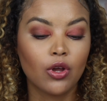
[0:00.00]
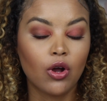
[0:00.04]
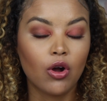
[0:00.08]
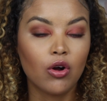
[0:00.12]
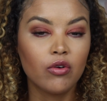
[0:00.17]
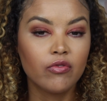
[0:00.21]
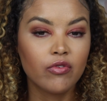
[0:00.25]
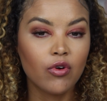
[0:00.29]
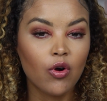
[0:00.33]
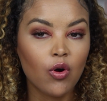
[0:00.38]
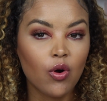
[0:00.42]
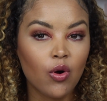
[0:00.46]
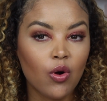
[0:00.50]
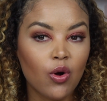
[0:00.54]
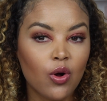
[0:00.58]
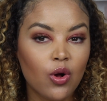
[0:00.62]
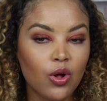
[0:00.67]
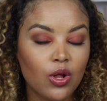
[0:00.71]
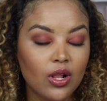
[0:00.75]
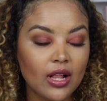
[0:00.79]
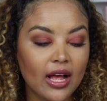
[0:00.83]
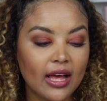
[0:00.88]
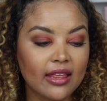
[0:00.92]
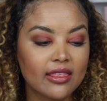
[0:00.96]

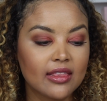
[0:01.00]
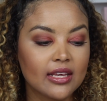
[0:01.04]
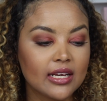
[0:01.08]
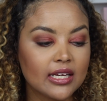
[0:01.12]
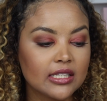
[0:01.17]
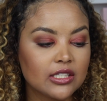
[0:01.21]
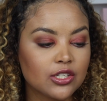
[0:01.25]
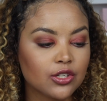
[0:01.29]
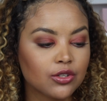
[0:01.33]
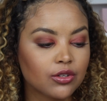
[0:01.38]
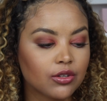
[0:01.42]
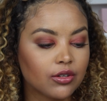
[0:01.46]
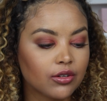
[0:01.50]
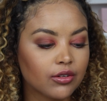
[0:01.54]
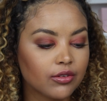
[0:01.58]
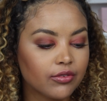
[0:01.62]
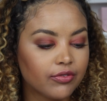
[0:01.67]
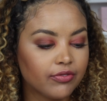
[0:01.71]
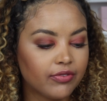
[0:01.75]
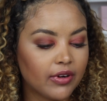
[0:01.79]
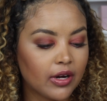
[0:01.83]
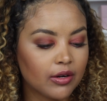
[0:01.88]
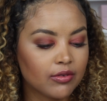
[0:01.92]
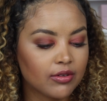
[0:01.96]
overall I think it's a good
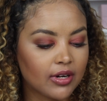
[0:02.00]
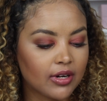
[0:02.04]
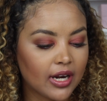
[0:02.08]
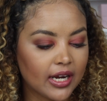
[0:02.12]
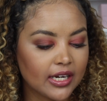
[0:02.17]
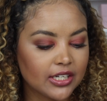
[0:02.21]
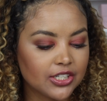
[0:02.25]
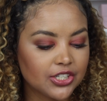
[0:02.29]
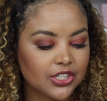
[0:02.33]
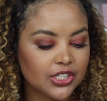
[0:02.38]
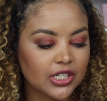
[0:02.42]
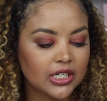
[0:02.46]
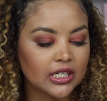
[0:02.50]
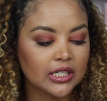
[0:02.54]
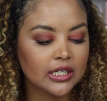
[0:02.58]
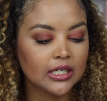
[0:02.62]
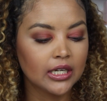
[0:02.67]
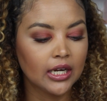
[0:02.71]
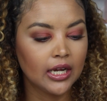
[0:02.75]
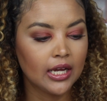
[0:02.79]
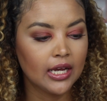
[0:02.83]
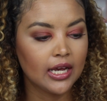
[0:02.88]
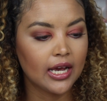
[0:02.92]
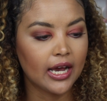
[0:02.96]
foundation.
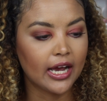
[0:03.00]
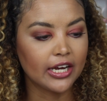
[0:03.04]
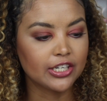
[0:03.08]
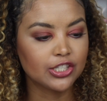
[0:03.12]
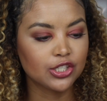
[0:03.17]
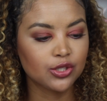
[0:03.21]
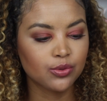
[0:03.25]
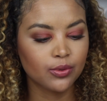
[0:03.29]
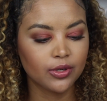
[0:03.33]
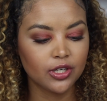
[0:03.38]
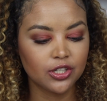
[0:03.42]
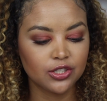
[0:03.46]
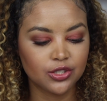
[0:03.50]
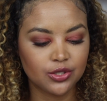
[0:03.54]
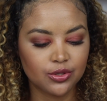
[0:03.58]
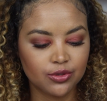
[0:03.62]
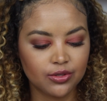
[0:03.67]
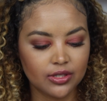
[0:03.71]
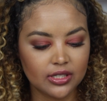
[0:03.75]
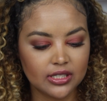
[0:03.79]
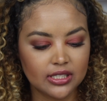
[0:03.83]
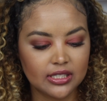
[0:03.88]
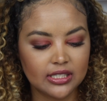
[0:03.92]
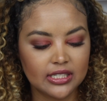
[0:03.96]
I just want to do
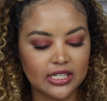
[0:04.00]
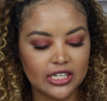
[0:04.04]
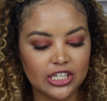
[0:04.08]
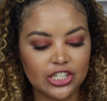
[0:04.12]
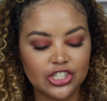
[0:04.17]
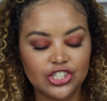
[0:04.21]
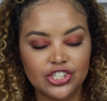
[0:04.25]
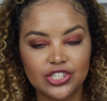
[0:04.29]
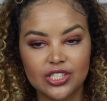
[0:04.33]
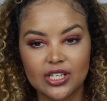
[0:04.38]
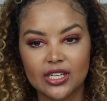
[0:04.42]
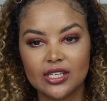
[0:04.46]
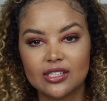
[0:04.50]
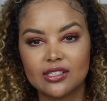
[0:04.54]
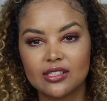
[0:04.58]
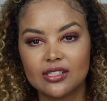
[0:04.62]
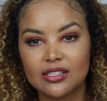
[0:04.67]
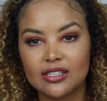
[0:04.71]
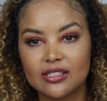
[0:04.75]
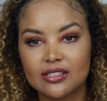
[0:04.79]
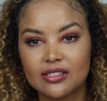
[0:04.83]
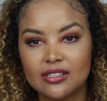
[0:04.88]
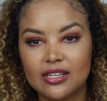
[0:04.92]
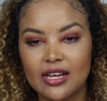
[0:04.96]
this t-shirt
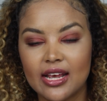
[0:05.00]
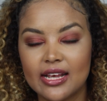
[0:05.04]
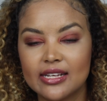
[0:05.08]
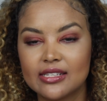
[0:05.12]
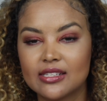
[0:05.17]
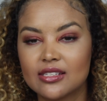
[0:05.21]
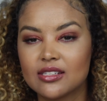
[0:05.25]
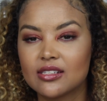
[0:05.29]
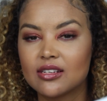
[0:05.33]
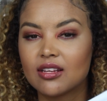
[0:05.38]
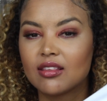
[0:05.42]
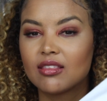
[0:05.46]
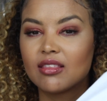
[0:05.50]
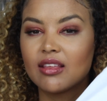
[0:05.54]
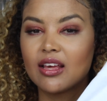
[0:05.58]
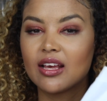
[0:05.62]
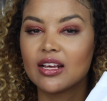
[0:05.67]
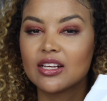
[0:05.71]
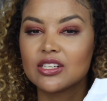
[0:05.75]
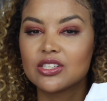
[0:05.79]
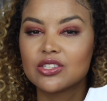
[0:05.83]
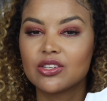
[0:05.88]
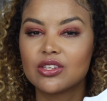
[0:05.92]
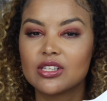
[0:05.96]
test
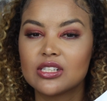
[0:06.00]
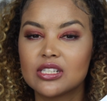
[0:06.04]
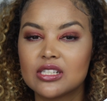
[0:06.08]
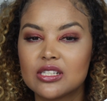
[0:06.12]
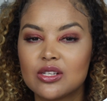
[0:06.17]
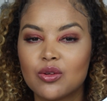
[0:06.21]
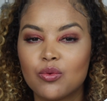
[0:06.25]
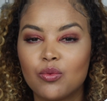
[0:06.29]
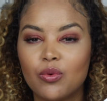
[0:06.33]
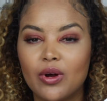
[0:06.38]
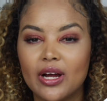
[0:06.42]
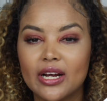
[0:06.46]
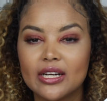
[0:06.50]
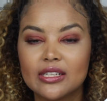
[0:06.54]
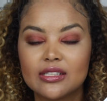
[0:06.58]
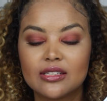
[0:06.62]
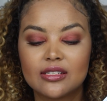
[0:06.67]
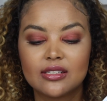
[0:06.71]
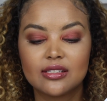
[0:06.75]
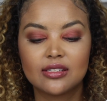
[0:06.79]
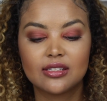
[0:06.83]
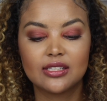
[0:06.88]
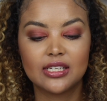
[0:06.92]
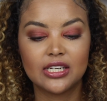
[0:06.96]
thing. So this is a
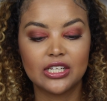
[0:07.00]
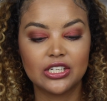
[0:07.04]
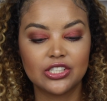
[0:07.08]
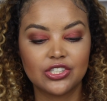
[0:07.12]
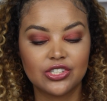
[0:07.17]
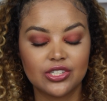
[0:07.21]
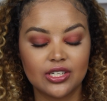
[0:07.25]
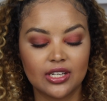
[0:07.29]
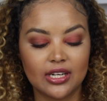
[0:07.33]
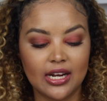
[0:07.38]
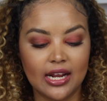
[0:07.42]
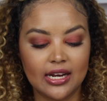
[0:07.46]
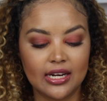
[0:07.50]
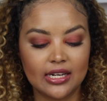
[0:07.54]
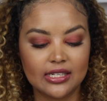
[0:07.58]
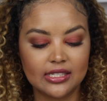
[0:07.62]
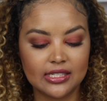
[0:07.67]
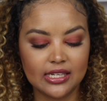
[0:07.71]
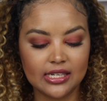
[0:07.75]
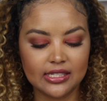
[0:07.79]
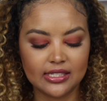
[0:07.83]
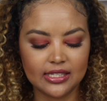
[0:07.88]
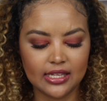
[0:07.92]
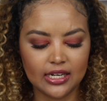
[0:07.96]
white t-shirt, and it
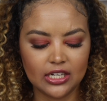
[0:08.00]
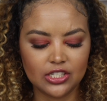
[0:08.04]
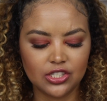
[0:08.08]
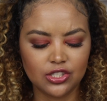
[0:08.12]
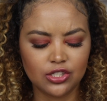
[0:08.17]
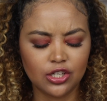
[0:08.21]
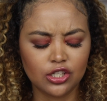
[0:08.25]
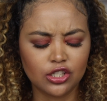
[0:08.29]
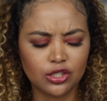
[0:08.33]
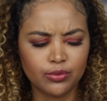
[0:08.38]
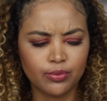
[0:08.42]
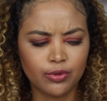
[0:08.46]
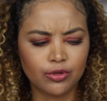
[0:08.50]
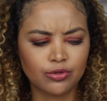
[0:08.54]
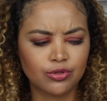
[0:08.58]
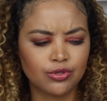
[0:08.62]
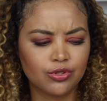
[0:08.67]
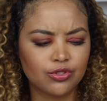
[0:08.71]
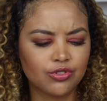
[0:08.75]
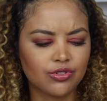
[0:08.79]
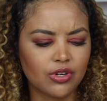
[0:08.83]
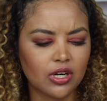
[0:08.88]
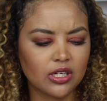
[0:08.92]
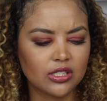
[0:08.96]
says that it's not supposed to
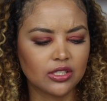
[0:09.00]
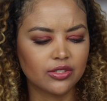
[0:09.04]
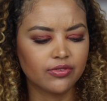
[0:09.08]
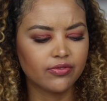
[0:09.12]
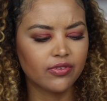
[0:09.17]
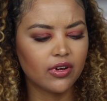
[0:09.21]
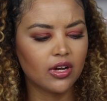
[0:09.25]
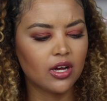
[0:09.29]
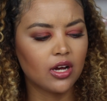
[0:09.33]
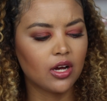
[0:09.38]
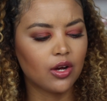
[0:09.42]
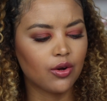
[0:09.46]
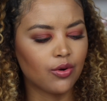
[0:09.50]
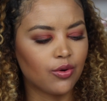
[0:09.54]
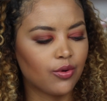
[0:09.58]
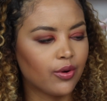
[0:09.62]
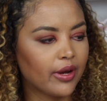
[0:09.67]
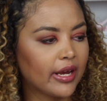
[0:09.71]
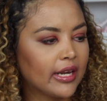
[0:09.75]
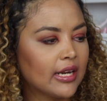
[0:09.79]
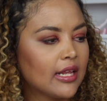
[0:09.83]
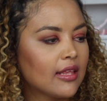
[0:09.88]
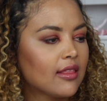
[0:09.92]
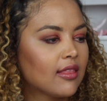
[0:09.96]
transfer or
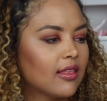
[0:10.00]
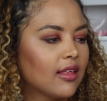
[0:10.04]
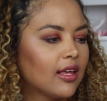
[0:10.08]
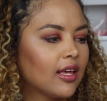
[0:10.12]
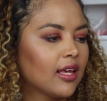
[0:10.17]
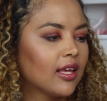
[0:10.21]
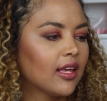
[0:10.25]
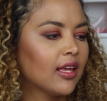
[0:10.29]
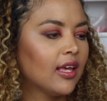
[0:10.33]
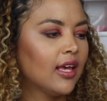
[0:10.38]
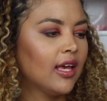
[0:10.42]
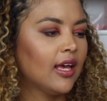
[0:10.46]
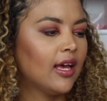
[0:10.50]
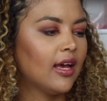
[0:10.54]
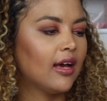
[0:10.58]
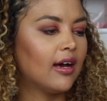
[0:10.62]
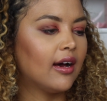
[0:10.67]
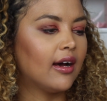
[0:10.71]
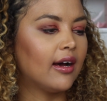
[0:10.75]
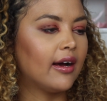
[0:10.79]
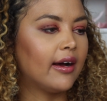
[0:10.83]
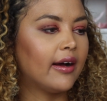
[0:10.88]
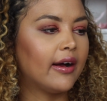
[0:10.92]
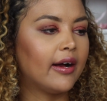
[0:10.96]
anything.
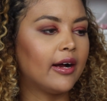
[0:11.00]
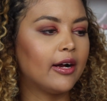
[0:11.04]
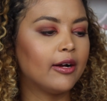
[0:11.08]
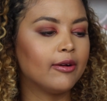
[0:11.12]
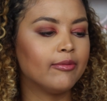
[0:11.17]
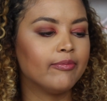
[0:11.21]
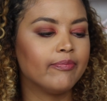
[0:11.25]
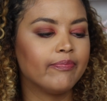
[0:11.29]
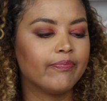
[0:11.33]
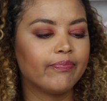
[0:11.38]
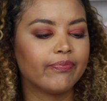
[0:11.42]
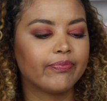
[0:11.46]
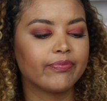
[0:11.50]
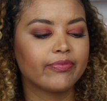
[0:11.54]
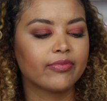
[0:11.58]
I